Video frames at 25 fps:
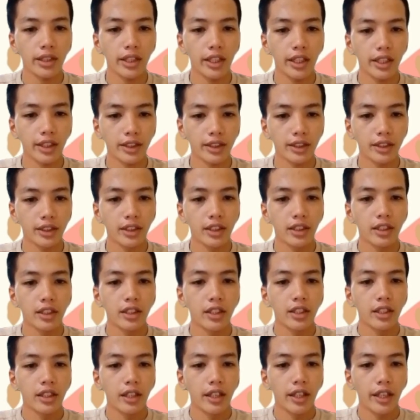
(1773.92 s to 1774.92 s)
X.
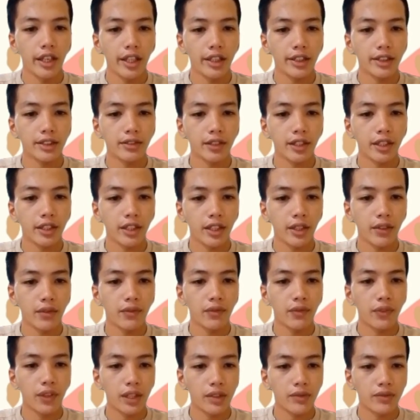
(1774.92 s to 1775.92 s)
X-rated
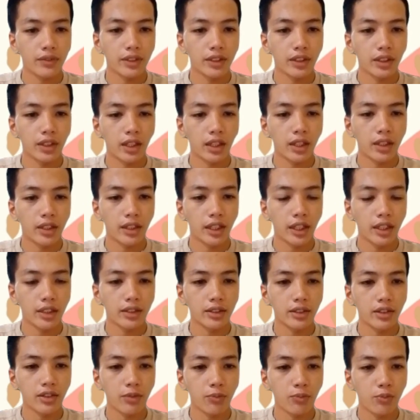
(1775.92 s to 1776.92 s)
films are
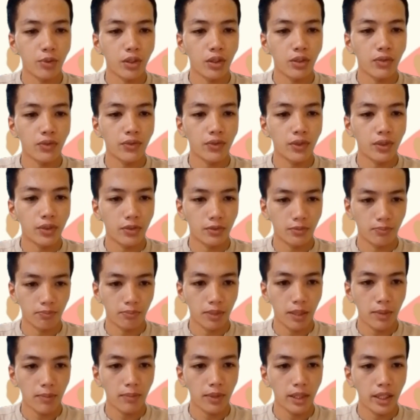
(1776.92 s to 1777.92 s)
not suitable for
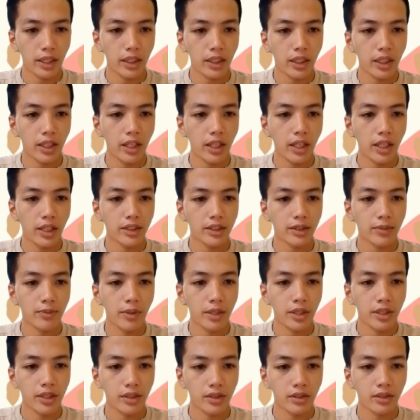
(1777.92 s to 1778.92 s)
public
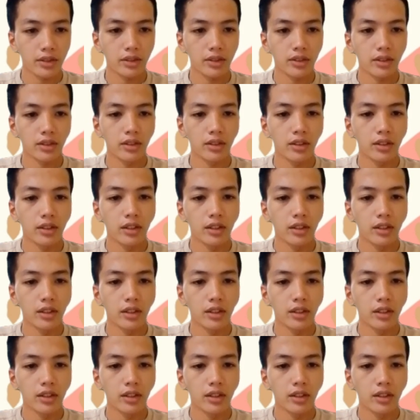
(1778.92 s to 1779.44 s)
exhibitions.